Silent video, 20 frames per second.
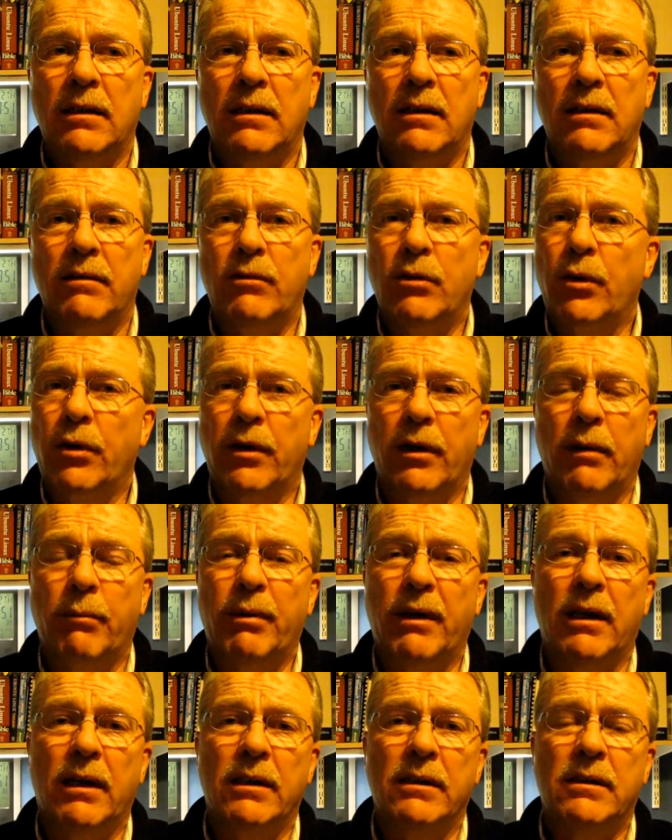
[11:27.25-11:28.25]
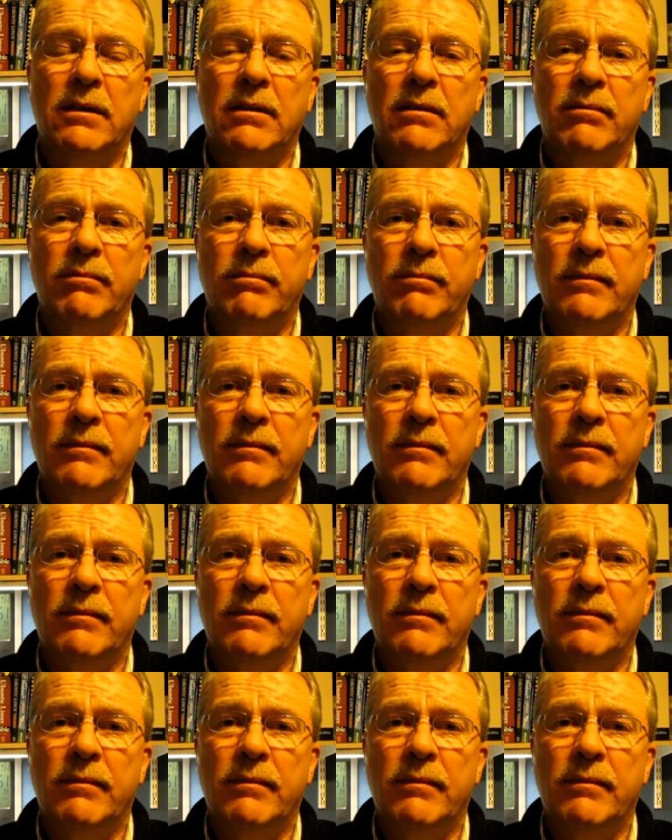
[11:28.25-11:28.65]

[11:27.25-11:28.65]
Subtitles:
They've done it in the past,